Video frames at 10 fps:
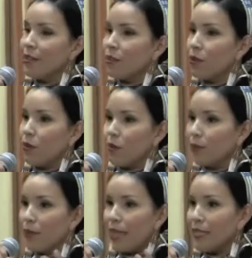So
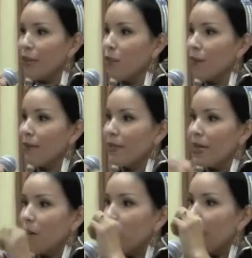that's how you'll be able
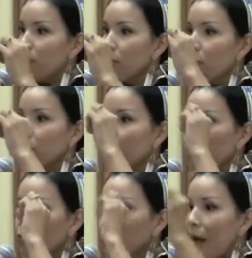to tell. And we actually use
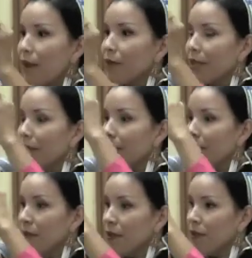the rounded